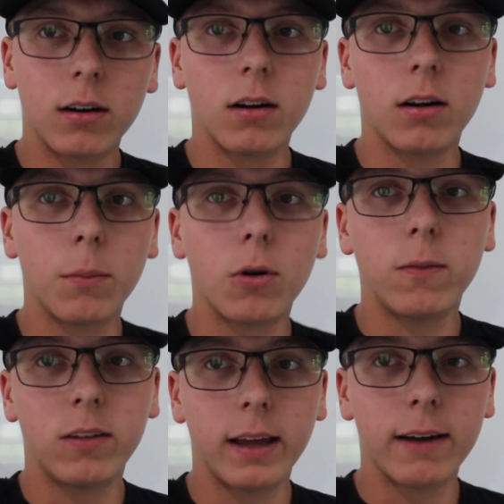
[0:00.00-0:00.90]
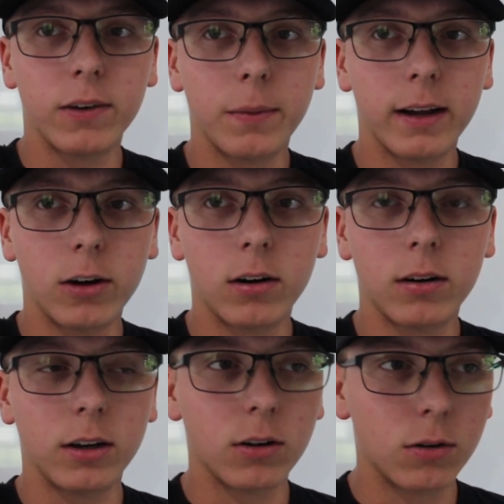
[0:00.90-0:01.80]
Hopefully have a better,
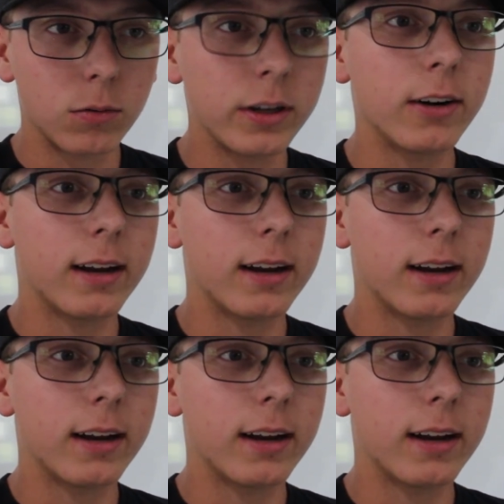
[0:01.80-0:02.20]
year